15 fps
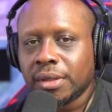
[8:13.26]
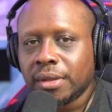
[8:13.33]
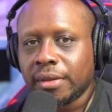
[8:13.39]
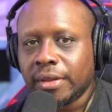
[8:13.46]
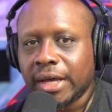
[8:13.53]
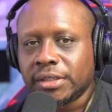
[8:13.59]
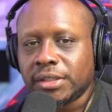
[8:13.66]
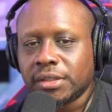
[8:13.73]

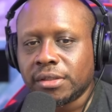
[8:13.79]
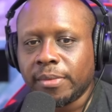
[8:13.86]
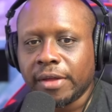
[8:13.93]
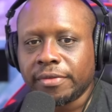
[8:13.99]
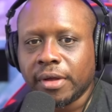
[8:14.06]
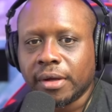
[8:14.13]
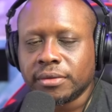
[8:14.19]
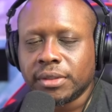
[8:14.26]
That's just my
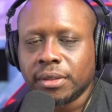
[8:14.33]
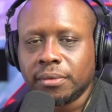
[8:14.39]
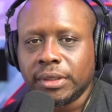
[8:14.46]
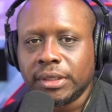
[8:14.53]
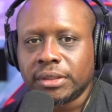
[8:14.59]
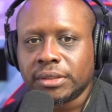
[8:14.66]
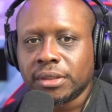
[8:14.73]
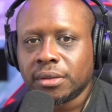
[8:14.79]
thoughts on
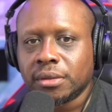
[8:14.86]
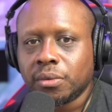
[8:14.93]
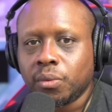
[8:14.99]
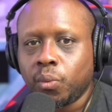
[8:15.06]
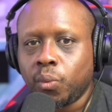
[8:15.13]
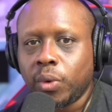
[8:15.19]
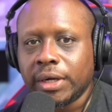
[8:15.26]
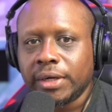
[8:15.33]
this.
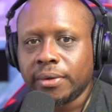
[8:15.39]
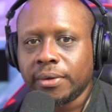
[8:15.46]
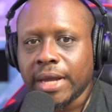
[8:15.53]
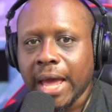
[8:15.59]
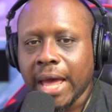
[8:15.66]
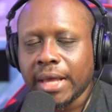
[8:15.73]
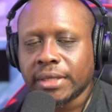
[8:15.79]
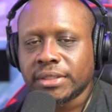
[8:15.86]
What do you
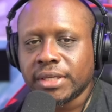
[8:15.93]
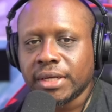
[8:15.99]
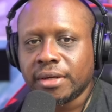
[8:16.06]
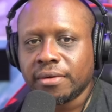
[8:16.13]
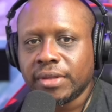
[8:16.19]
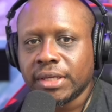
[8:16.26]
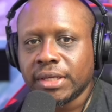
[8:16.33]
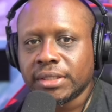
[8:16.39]
guys think
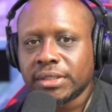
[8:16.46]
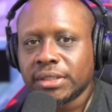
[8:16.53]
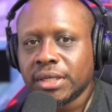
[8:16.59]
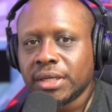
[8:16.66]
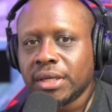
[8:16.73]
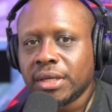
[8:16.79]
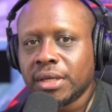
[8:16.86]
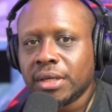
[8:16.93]
of this?
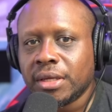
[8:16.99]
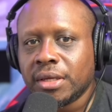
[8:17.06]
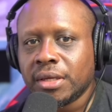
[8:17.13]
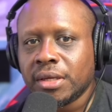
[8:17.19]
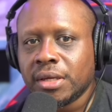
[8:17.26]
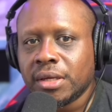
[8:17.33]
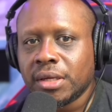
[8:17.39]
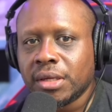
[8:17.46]

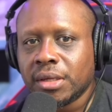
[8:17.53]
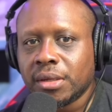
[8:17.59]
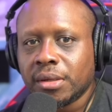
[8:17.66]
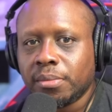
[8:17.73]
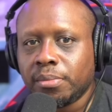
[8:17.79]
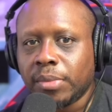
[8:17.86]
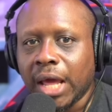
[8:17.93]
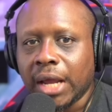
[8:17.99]

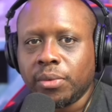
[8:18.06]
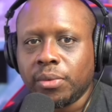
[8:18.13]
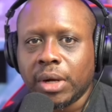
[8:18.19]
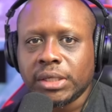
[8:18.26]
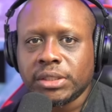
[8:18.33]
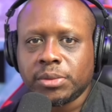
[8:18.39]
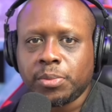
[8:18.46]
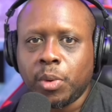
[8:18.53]
Black and
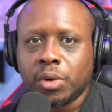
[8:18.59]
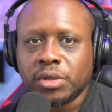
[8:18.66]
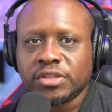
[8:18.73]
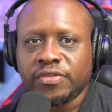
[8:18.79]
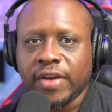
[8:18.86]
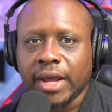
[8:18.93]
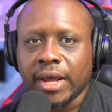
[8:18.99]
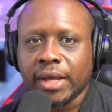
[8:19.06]
white sports
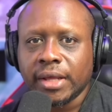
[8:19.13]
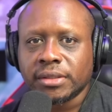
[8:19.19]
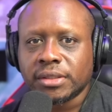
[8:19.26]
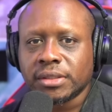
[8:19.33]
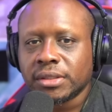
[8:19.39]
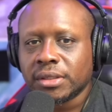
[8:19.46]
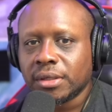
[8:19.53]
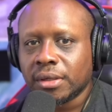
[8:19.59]

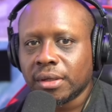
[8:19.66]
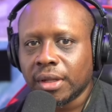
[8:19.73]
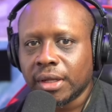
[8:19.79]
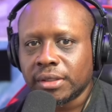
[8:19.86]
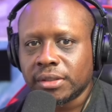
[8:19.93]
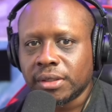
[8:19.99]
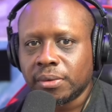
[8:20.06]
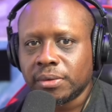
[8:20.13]
fans, let
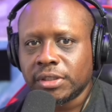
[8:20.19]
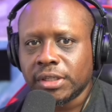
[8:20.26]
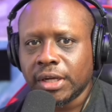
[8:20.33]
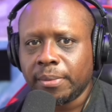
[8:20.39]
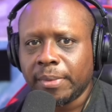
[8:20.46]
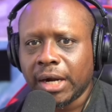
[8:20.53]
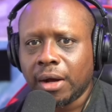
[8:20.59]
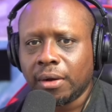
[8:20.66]
us know what you think
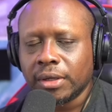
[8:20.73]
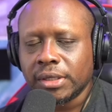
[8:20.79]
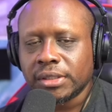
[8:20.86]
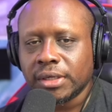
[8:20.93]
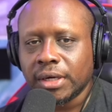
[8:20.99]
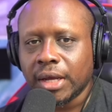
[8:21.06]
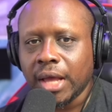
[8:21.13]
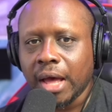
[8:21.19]
about all this
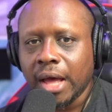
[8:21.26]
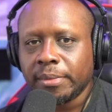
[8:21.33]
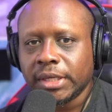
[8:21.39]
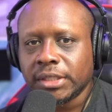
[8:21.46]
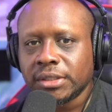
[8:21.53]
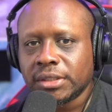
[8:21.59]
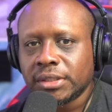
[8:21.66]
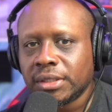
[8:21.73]
in the
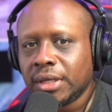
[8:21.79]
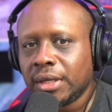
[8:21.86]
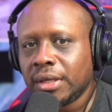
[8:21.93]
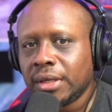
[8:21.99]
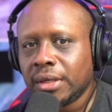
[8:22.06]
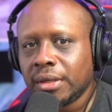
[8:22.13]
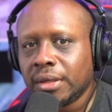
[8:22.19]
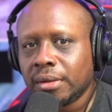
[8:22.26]
comments.
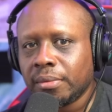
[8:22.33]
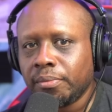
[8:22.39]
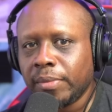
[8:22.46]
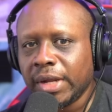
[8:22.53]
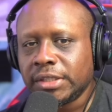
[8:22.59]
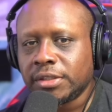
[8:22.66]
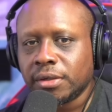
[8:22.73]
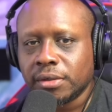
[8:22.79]

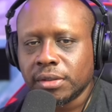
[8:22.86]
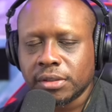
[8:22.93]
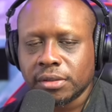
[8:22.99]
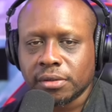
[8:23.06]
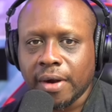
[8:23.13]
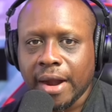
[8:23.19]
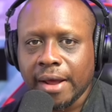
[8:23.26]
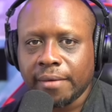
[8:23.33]
Make sure to
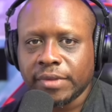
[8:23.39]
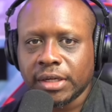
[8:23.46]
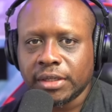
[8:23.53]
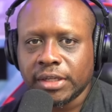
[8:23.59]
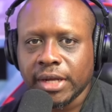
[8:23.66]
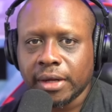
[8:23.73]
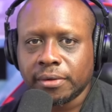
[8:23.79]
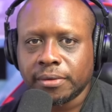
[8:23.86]
subscribe to the
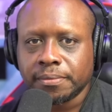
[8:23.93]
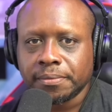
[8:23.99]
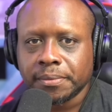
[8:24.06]
channel.